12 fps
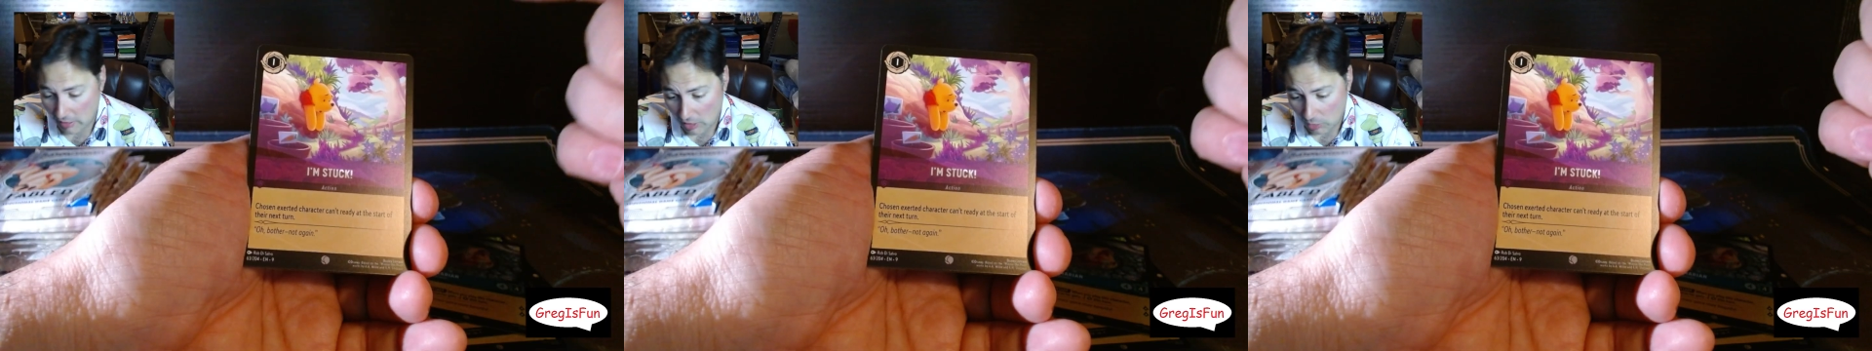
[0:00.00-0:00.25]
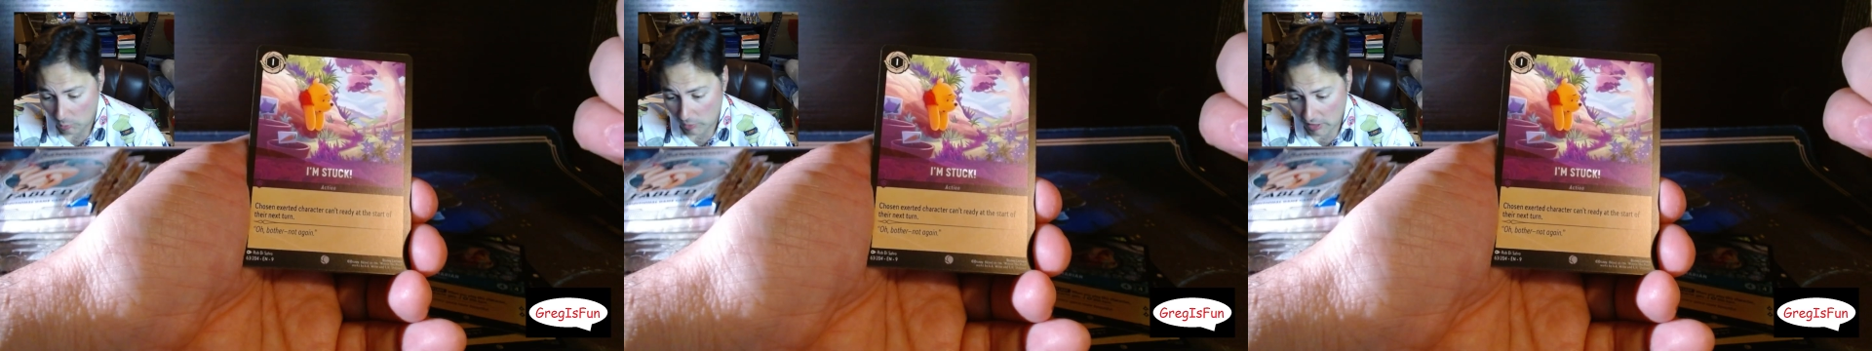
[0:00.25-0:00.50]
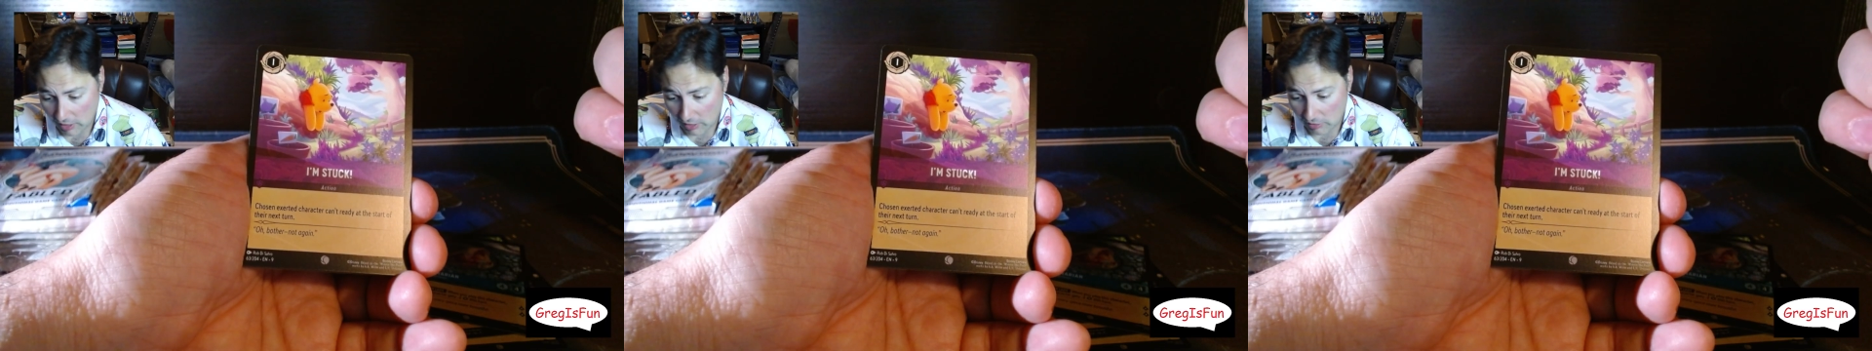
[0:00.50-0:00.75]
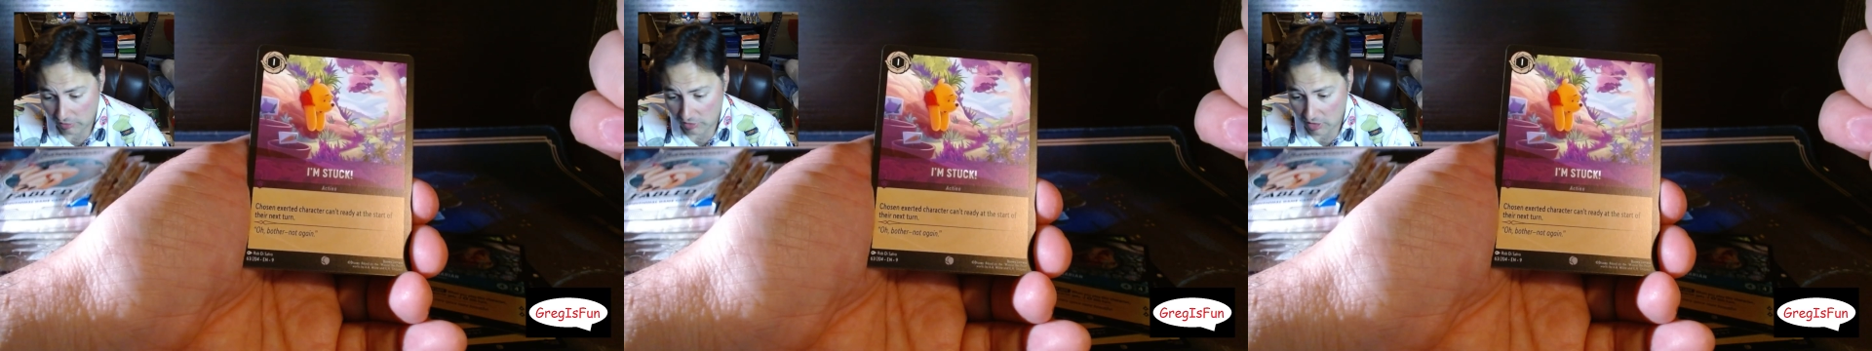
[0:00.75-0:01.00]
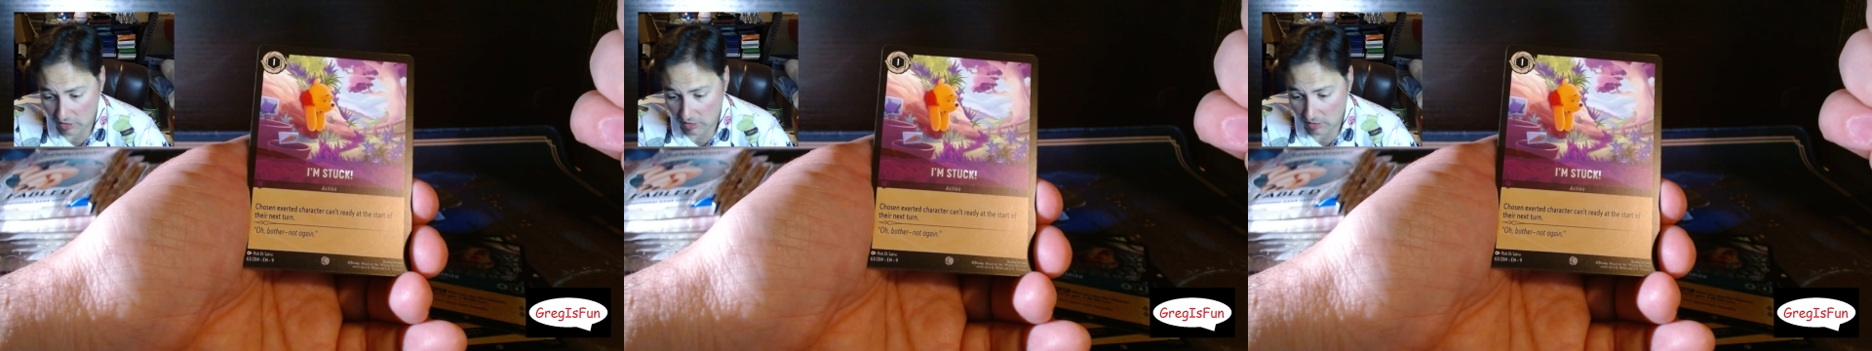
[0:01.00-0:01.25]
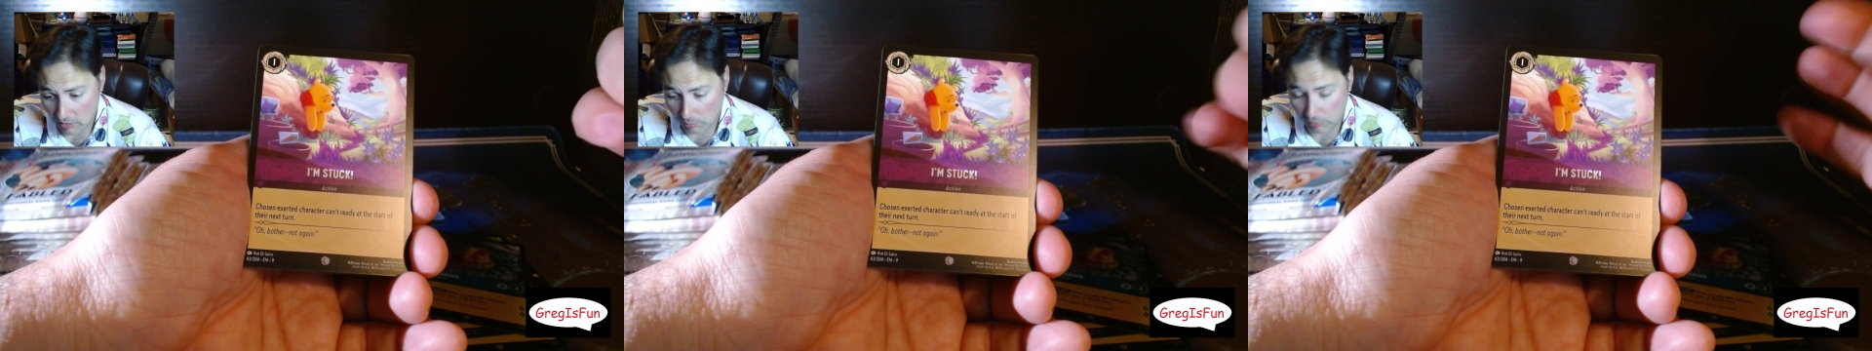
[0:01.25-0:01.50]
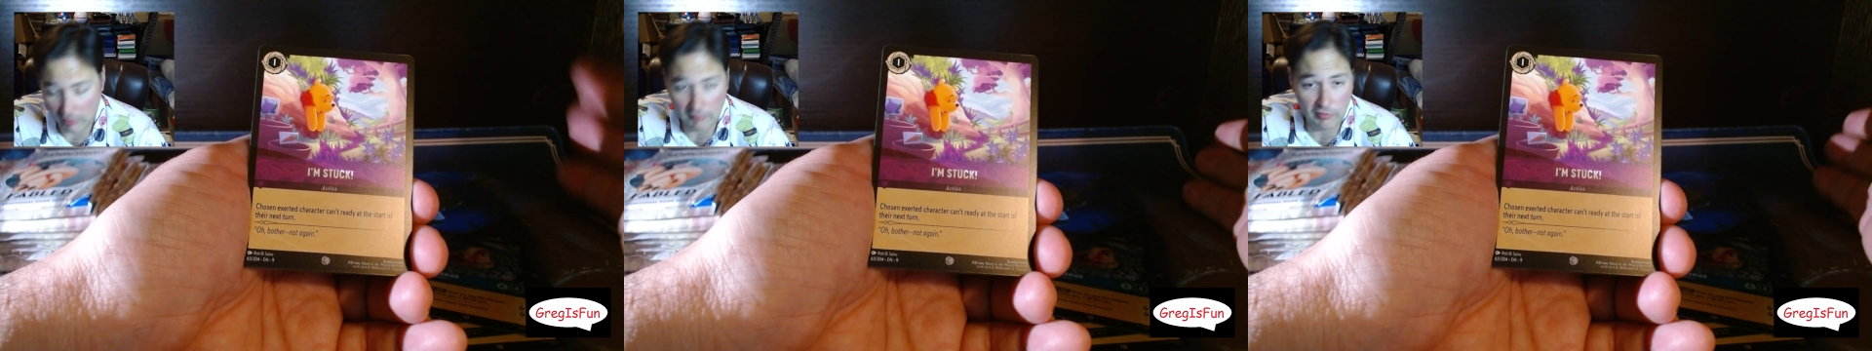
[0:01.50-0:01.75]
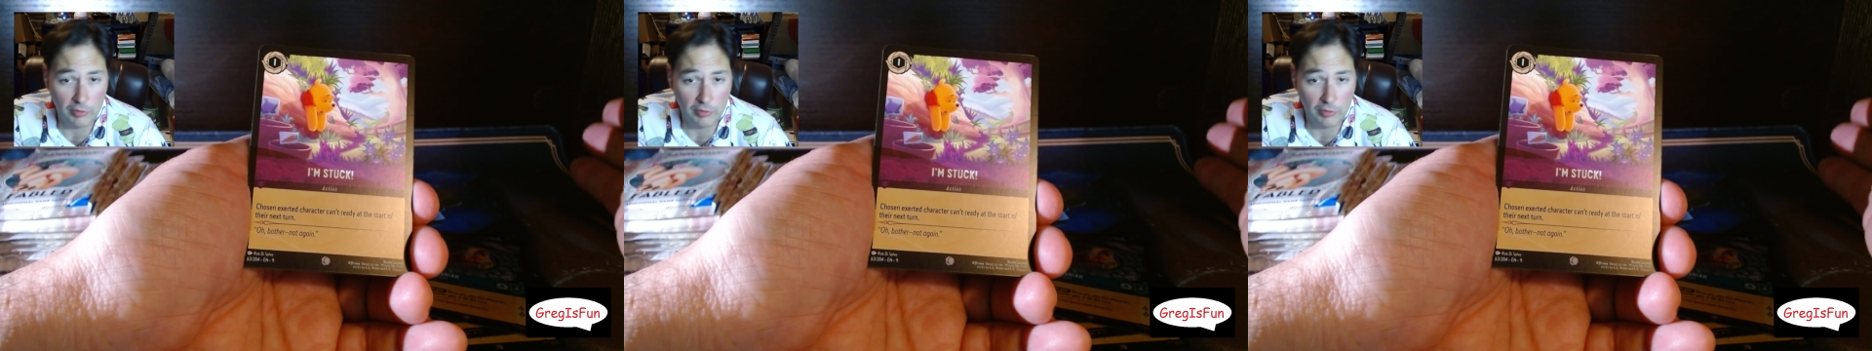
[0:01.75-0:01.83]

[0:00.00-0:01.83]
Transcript: We got the Brave Little